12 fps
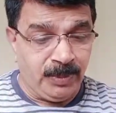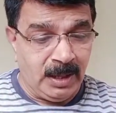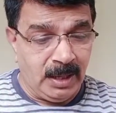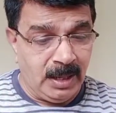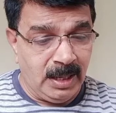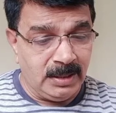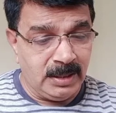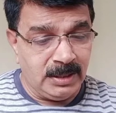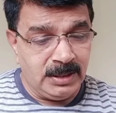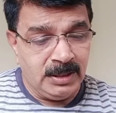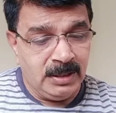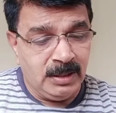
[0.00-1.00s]
Like that,
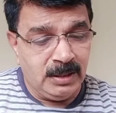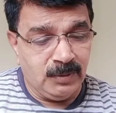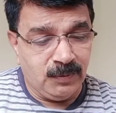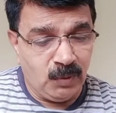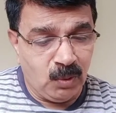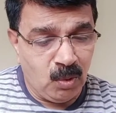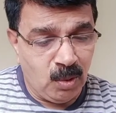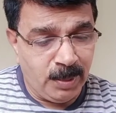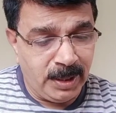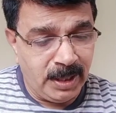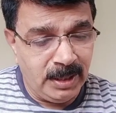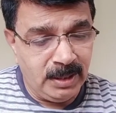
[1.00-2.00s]
the
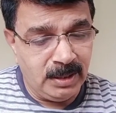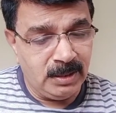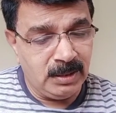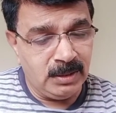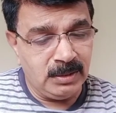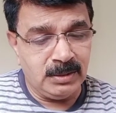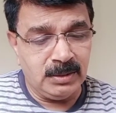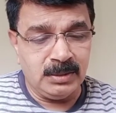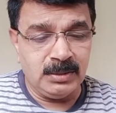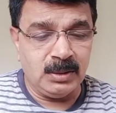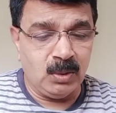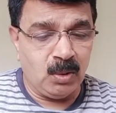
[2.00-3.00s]
fluoroapatite,
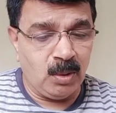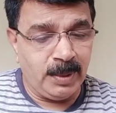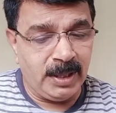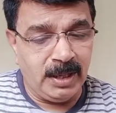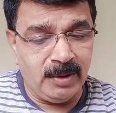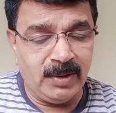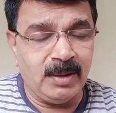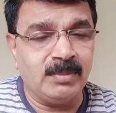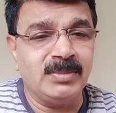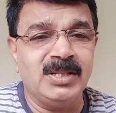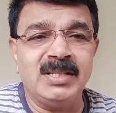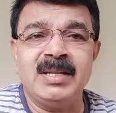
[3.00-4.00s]
chloroapatite will come.
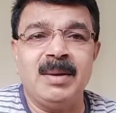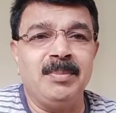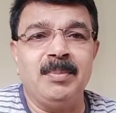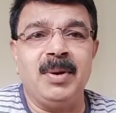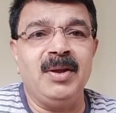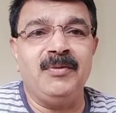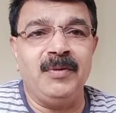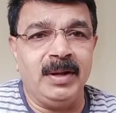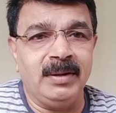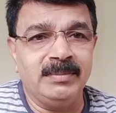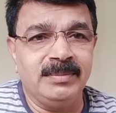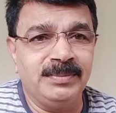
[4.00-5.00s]
Just I'm briefing,
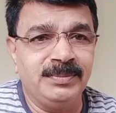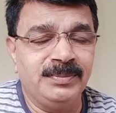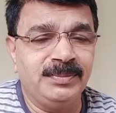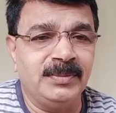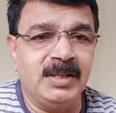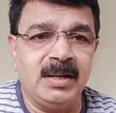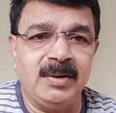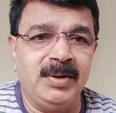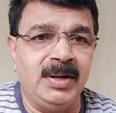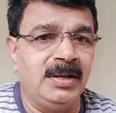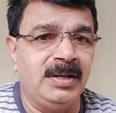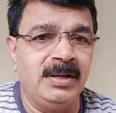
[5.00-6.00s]
then
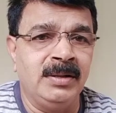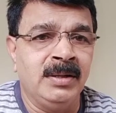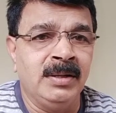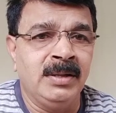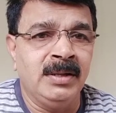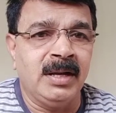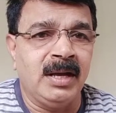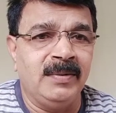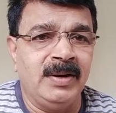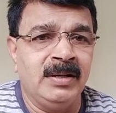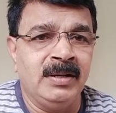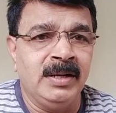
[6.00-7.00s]
I will
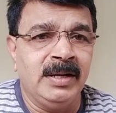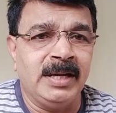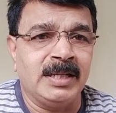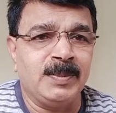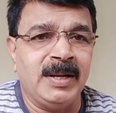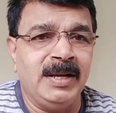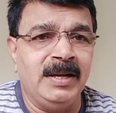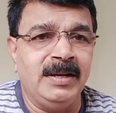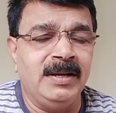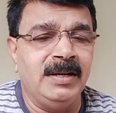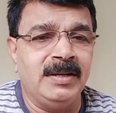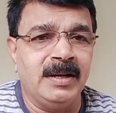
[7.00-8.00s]
explain in
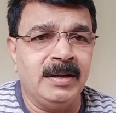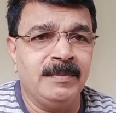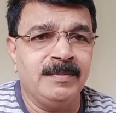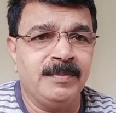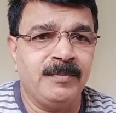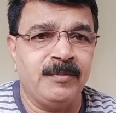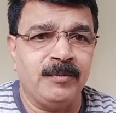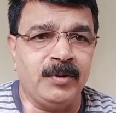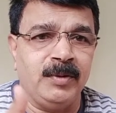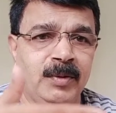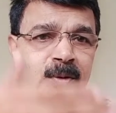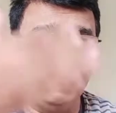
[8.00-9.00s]
detail when we
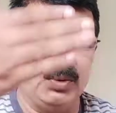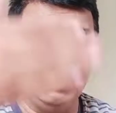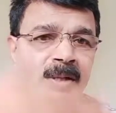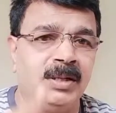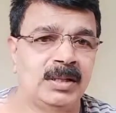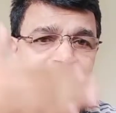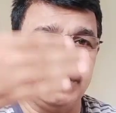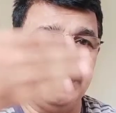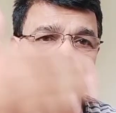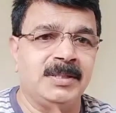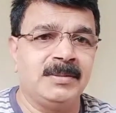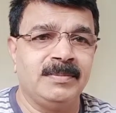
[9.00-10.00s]
go through that the scripts.